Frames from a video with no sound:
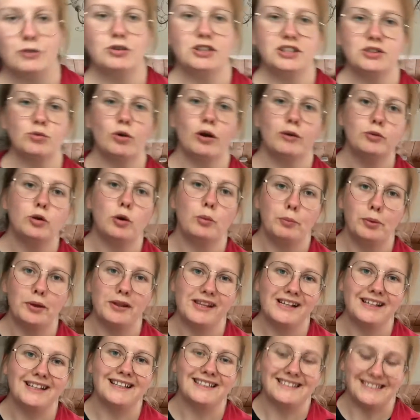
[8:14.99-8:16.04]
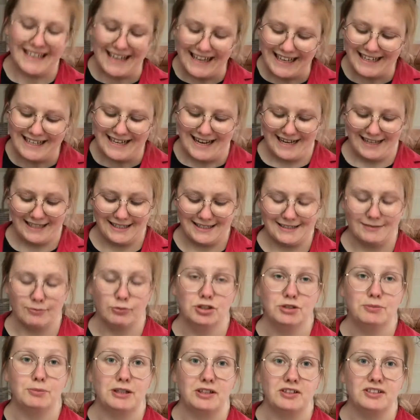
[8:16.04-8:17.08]
reason why I'm not putting this in it
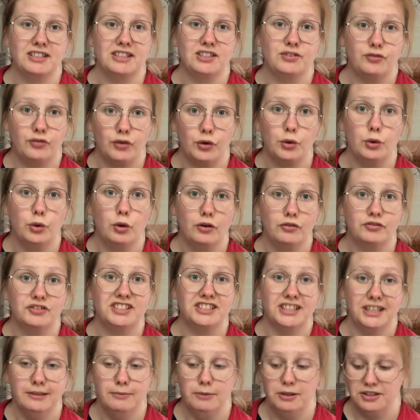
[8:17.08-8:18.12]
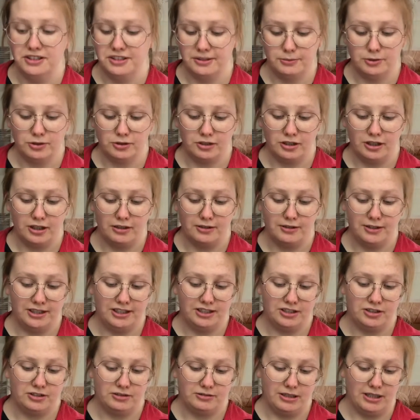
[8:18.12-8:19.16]
was because it's full of cinnamon, so I'm not going
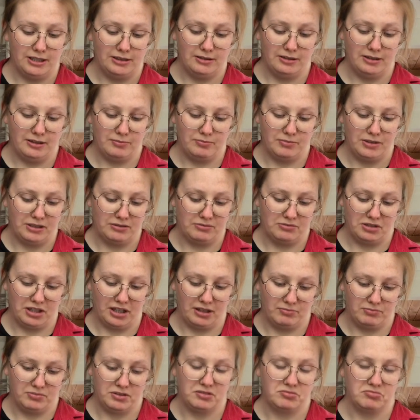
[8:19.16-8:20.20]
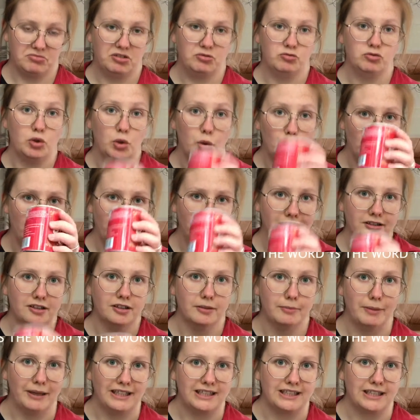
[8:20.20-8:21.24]
to ruin the
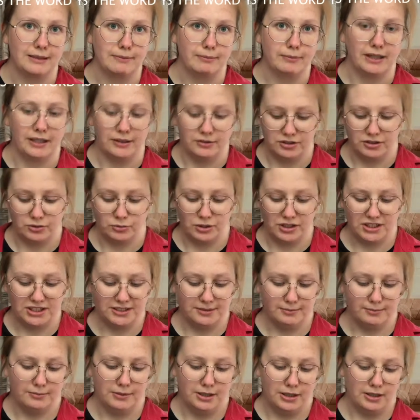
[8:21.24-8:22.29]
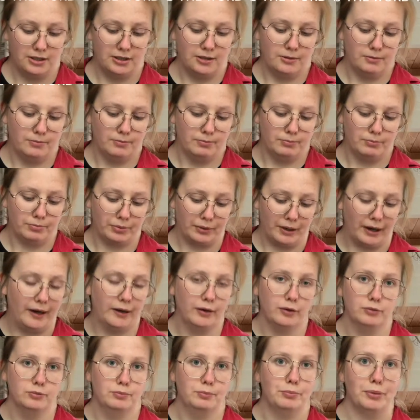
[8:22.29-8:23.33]
baking powder with some
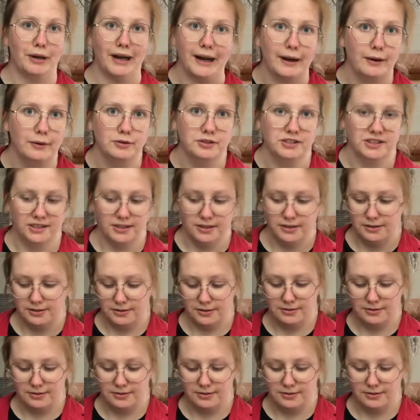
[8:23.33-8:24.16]
brown powder.